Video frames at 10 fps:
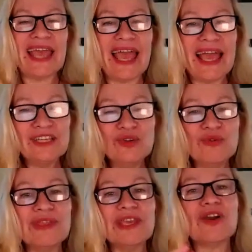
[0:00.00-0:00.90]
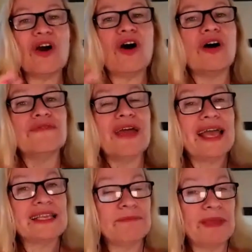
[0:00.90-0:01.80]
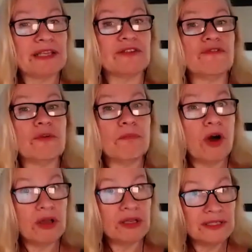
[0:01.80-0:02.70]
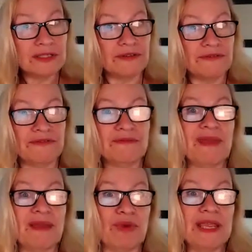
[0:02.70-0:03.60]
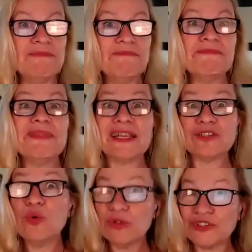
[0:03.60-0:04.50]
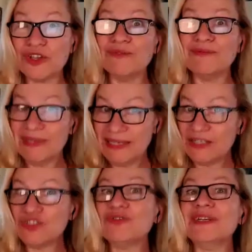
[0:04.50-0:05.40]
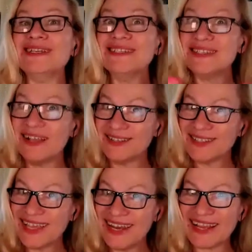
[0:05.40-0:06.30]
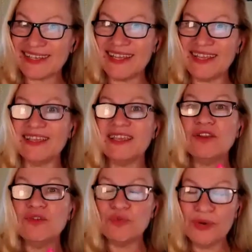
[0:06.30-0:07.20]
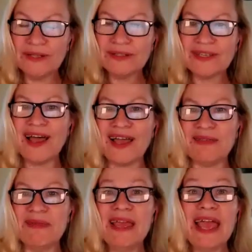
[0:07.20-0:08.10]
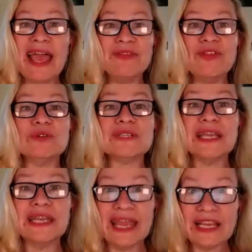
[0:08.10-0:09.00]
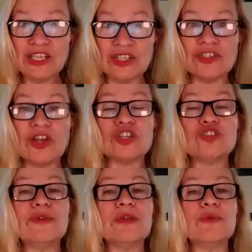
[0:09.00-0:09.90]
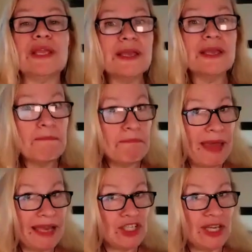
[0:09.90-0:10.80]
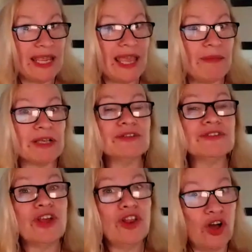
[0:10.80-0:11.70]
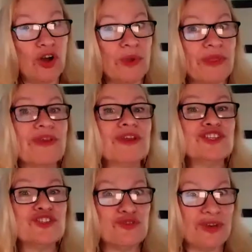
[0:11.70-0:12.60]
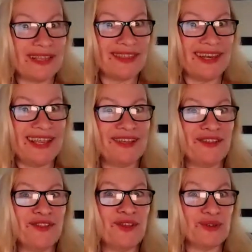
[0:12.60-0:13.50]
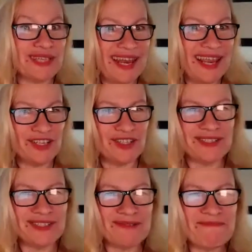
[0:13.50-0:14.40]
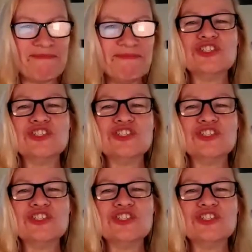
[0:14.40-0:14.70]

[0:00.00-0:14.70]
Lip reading: And as you think of aspects of the positive memory, that's also literally cells connecting in real time. And those connections are triggering matching chemicals along with strengthening those connections.